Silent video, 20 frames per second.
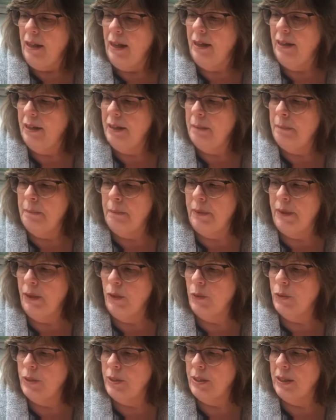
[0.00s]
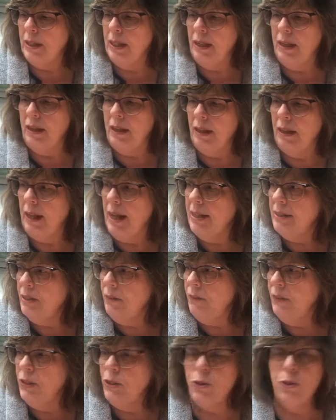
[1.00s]
Um, there's lots
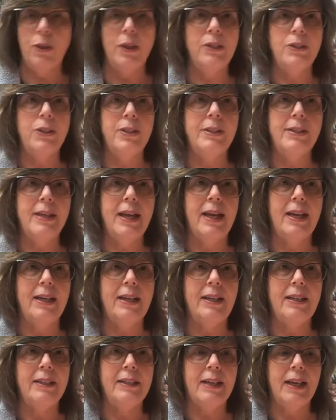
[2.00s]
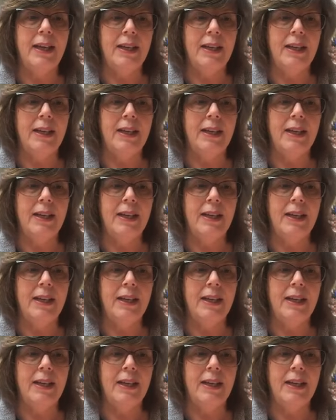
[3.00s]
of instructions on it.